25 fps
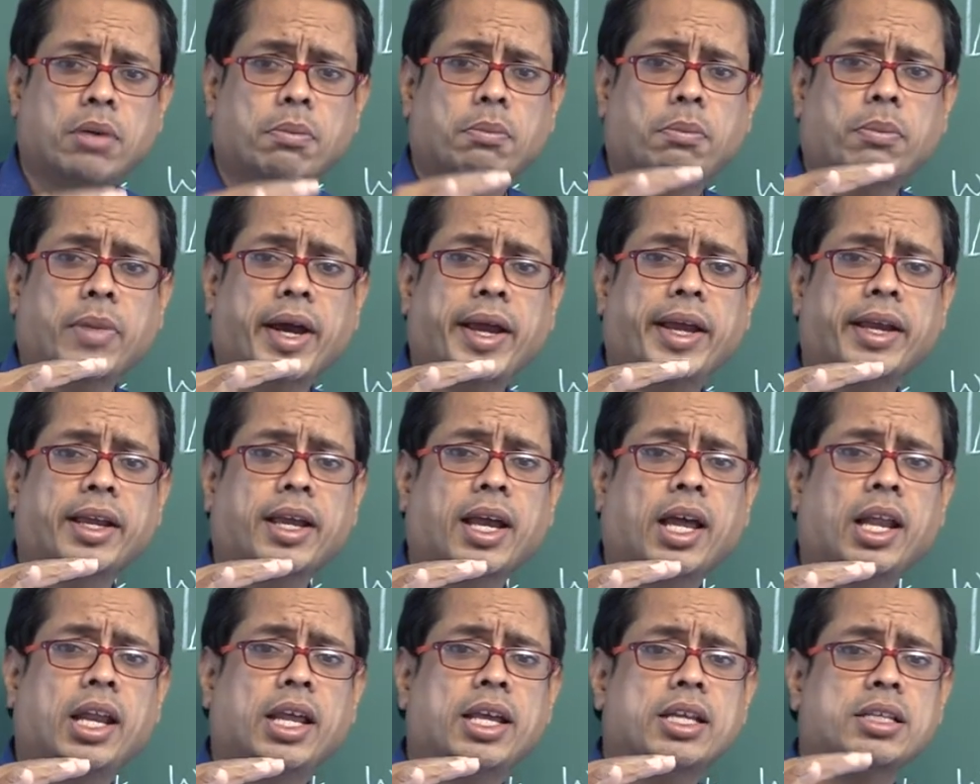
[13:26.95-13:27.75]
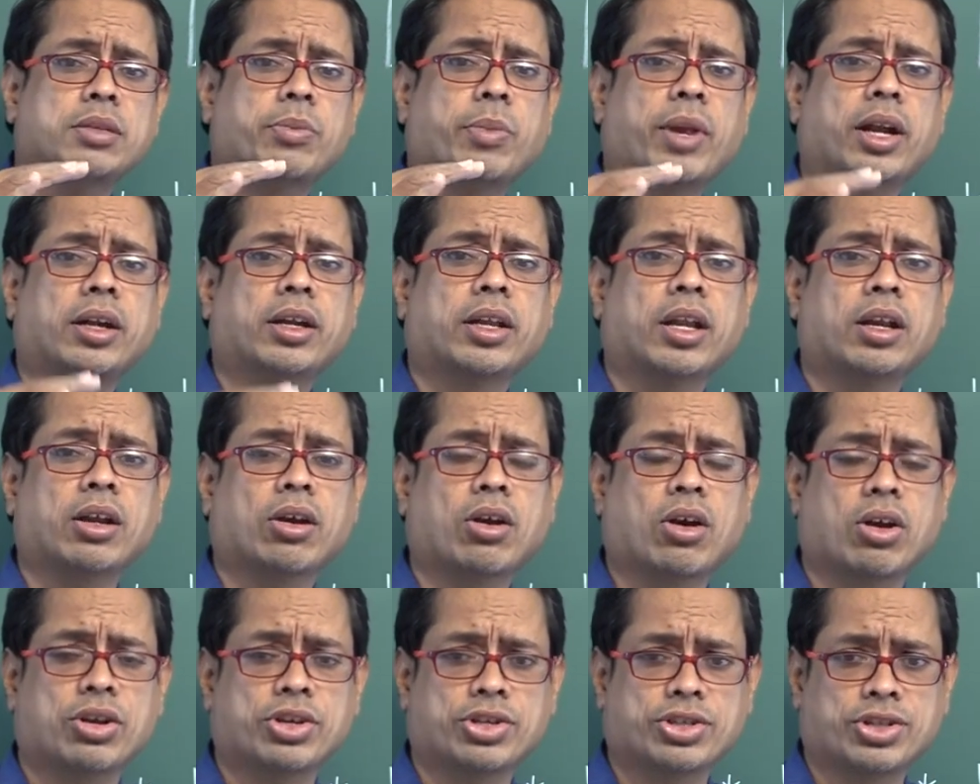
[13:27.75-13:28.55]
Michaelis-Menten
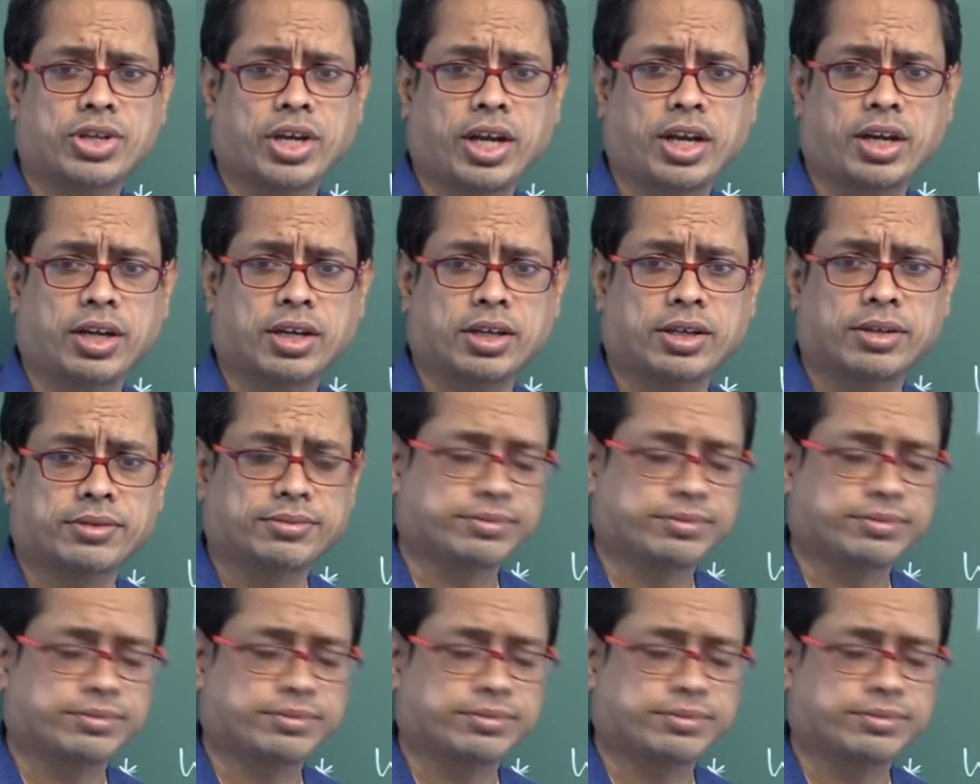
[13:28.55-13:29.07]
constant.